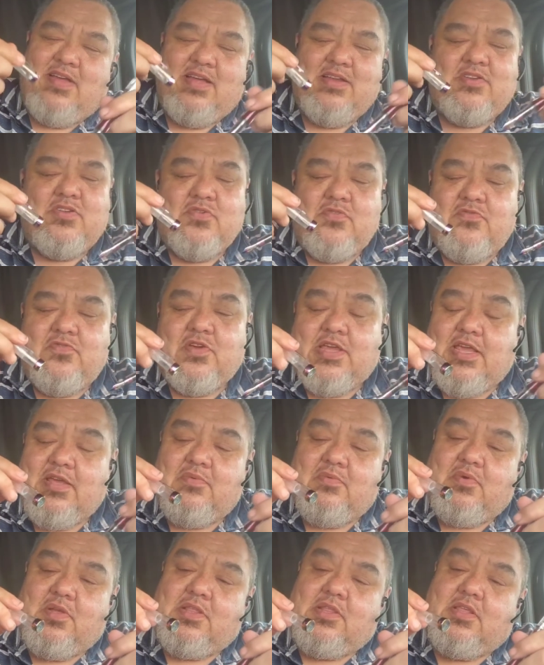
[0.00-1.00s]
do
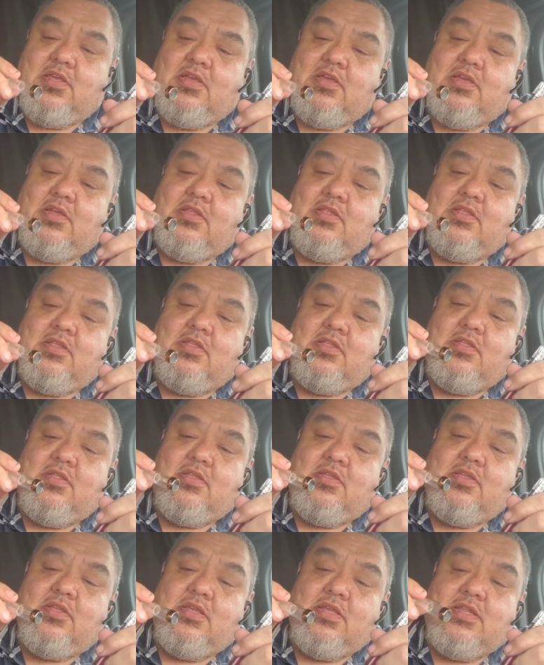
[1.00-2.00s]
forget what
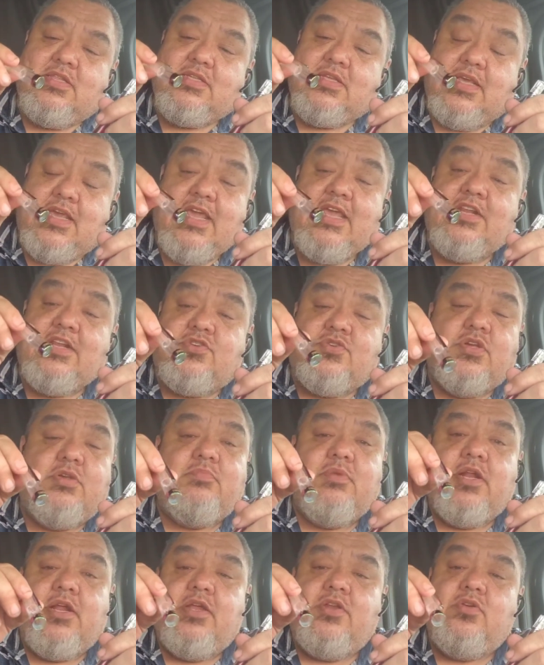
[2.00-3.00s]
it's a heat
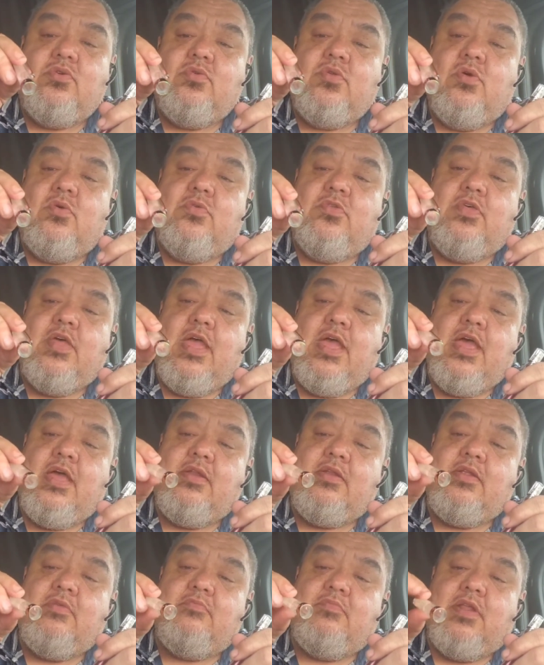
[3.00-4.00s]
treatment. I do know that,
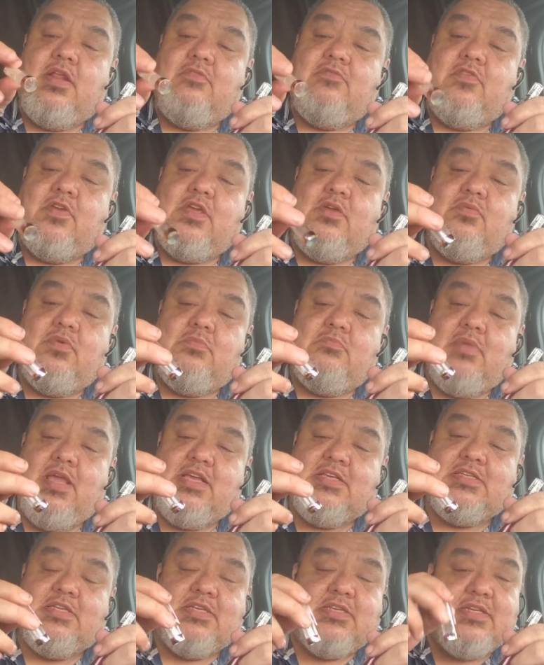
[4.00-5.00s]
but I forget what
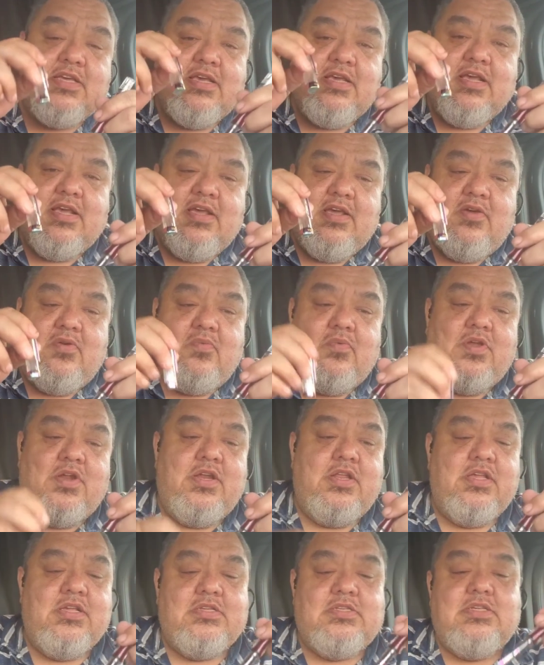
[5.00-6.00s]
makes it what
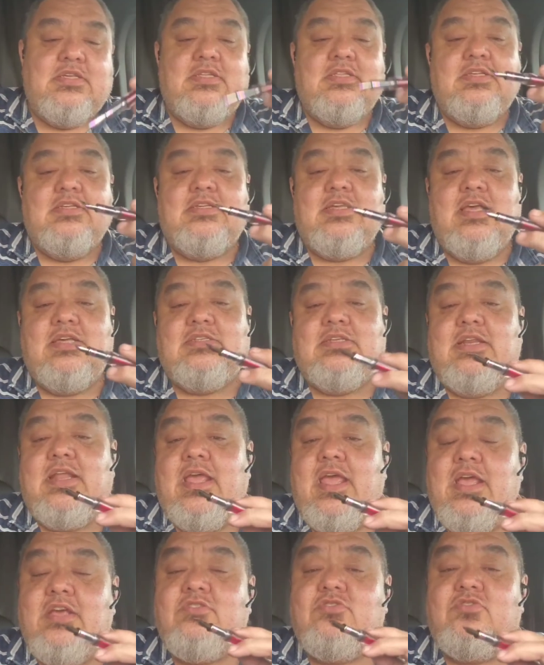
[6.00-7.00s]
it is. This has
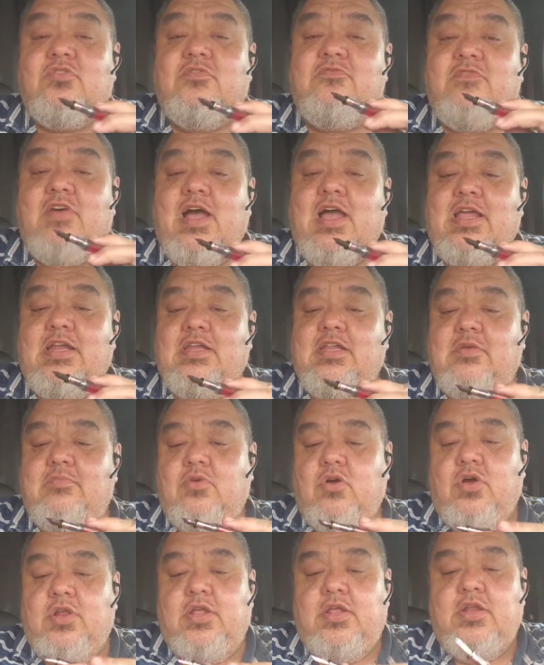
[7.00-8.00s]
an extra fine nib
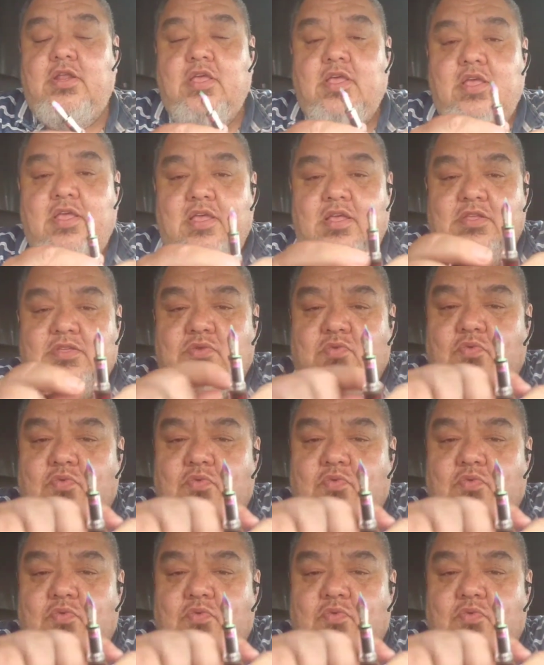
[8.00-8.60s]
on it. It's a